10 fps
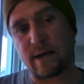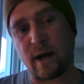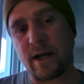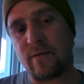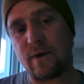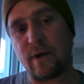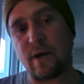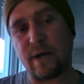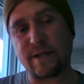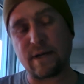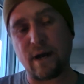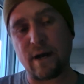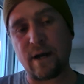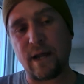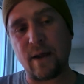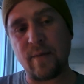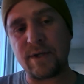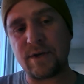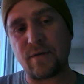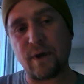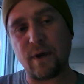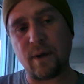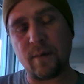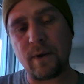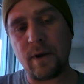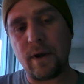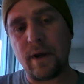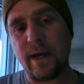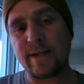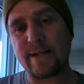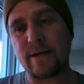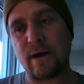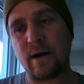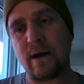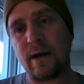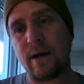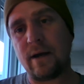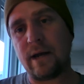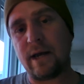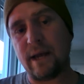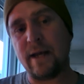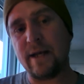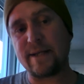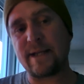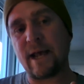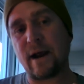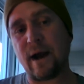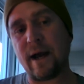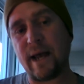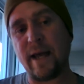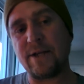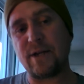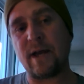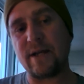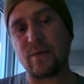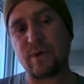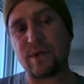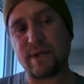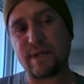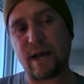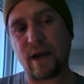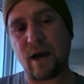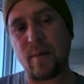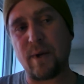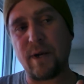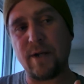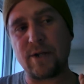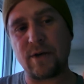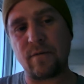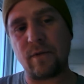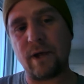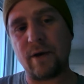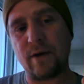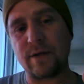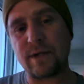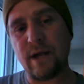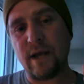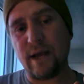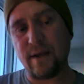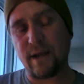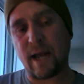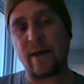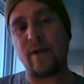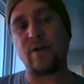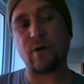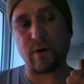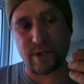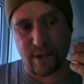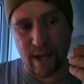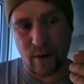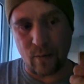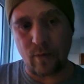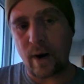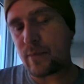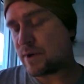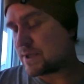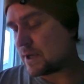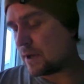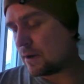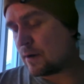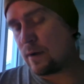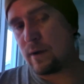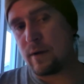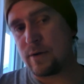It's not even a. It's not an image of him. It's not. it is that IHS, which is that combination of letters in the Catholic Church that represent